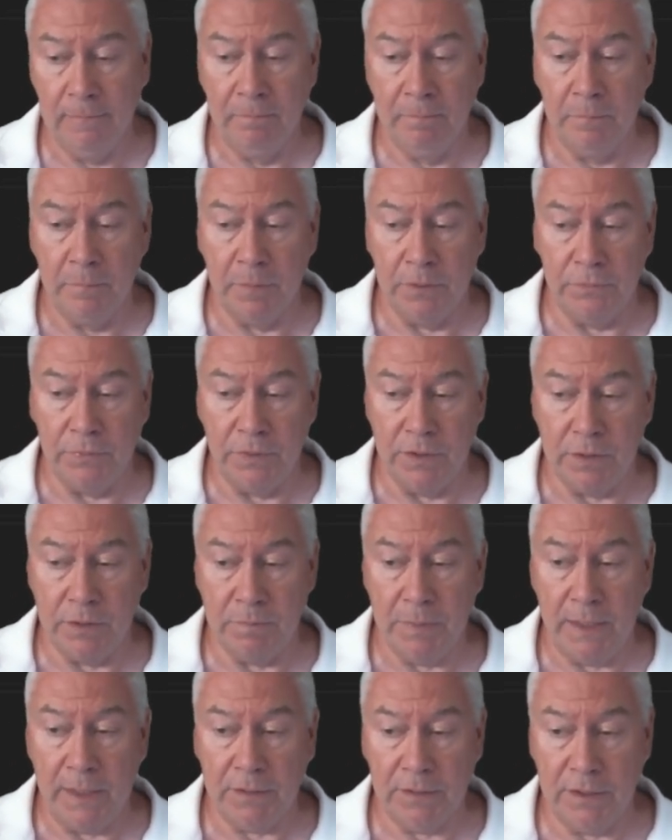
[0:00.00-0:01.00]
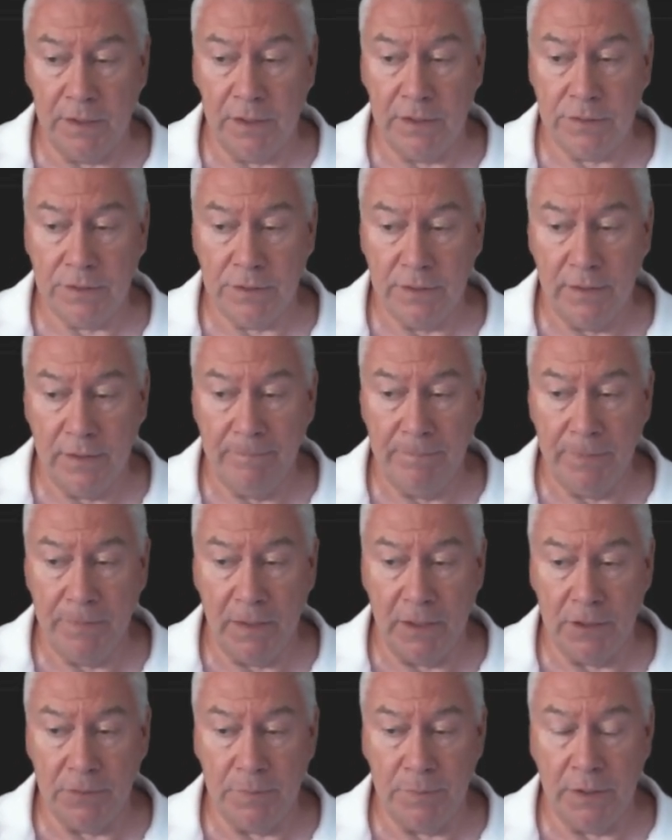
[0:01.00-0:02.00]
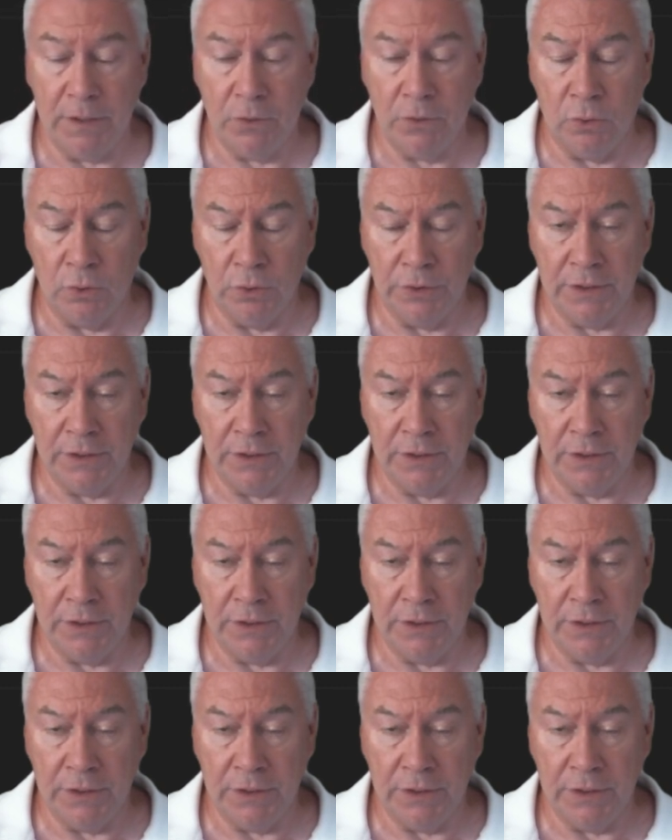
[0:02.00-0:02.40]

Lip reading: But for this backtest, it's being called